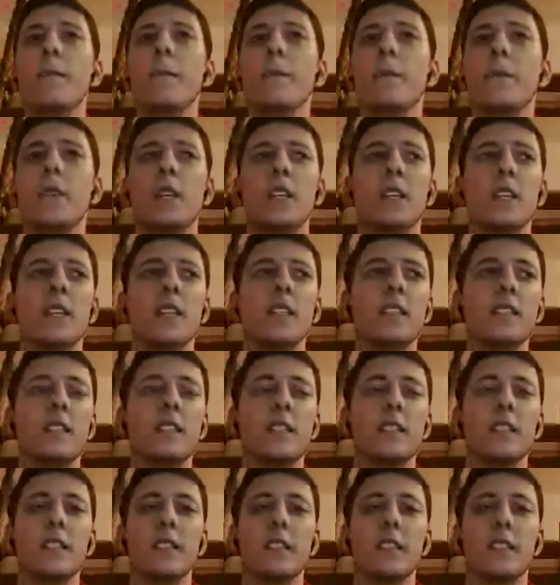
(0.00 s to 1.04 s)
is
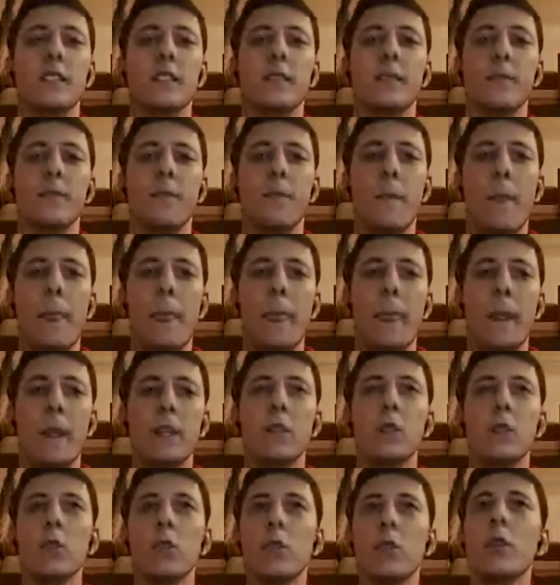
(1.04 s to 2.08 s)

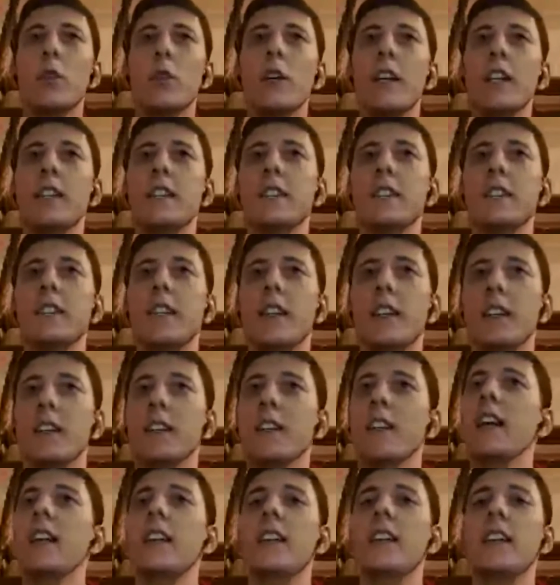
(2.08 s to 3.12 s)
to create
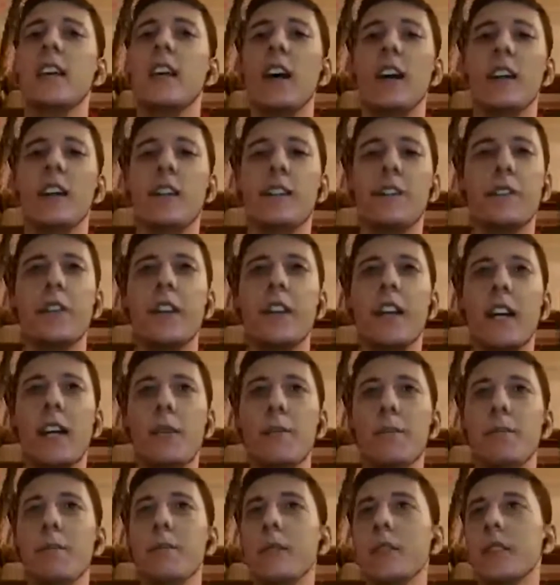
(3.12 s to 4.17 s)
any kind of
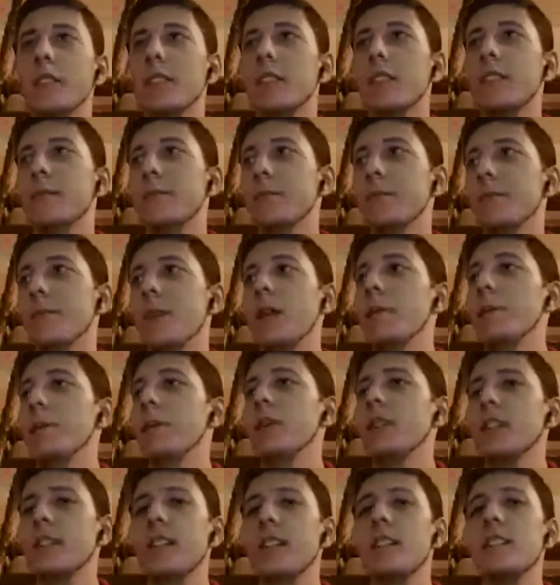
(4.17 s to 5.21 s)
game, maybe
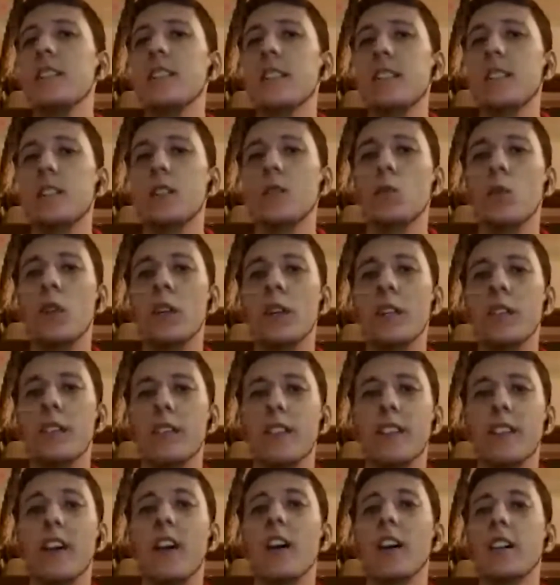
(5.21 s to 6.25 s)
the easiest one,
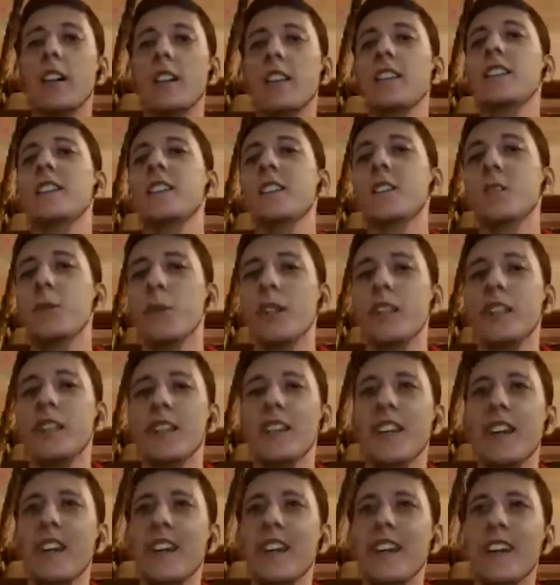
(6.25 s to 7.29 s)
the ugliest one,
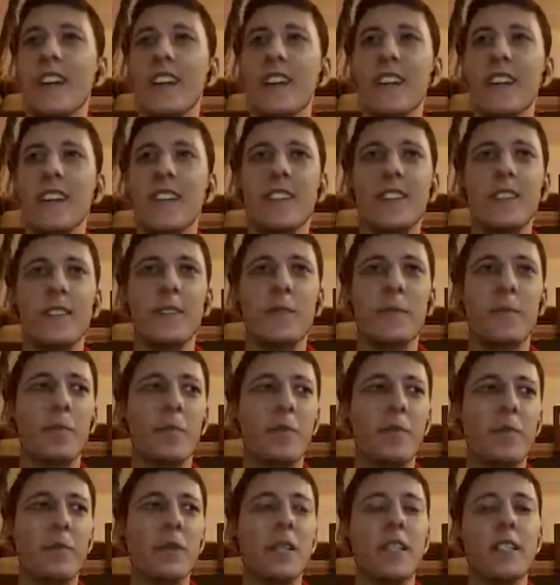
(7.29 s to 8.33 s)

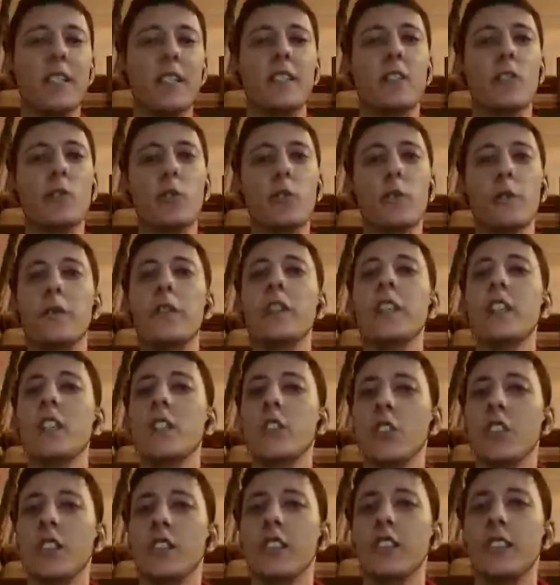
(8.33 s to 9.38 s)
but to finish
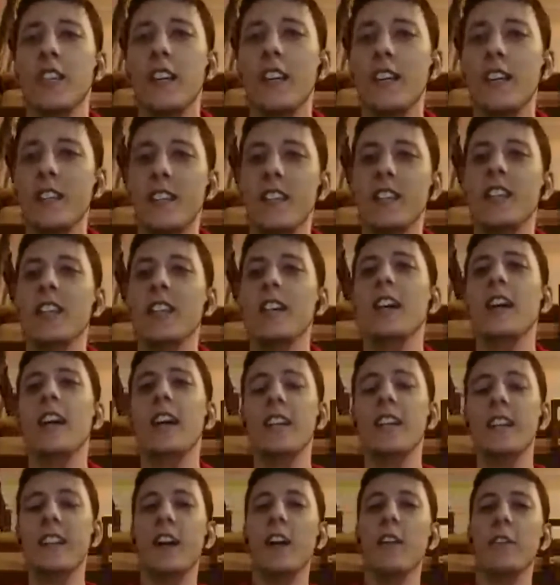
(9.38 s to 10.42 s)
it.
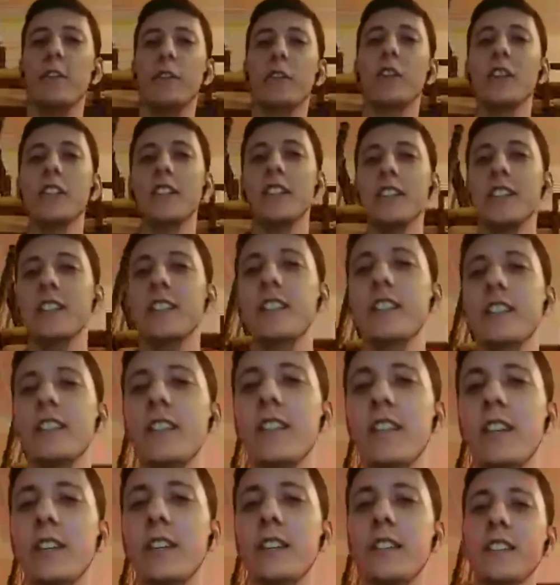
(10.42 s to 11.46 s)
And I've heard
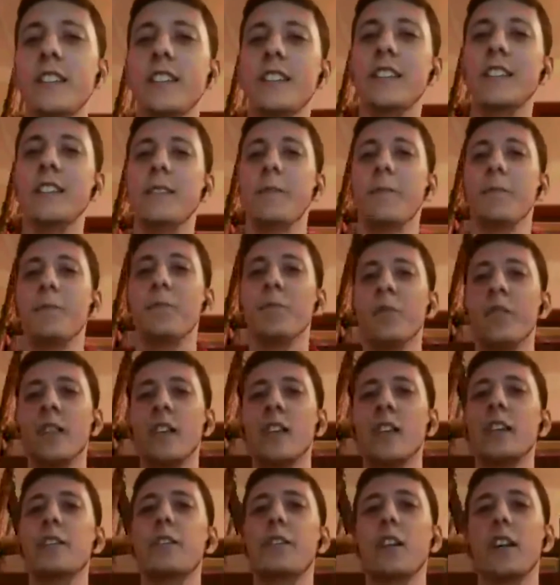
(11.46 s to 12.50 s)
that
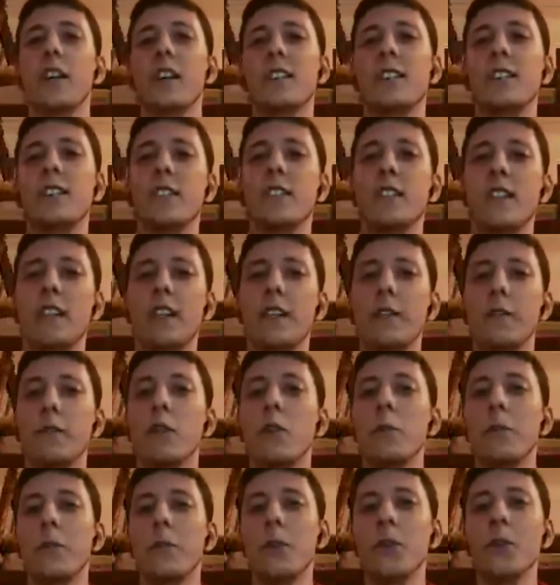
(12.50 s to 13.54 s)
advice
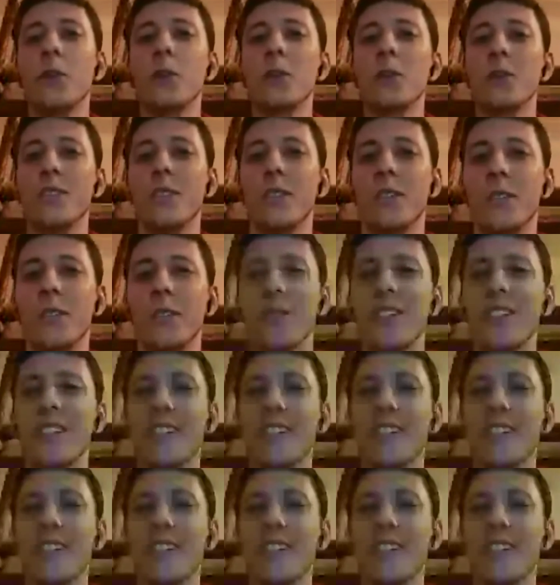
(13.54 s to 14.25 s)
from you also.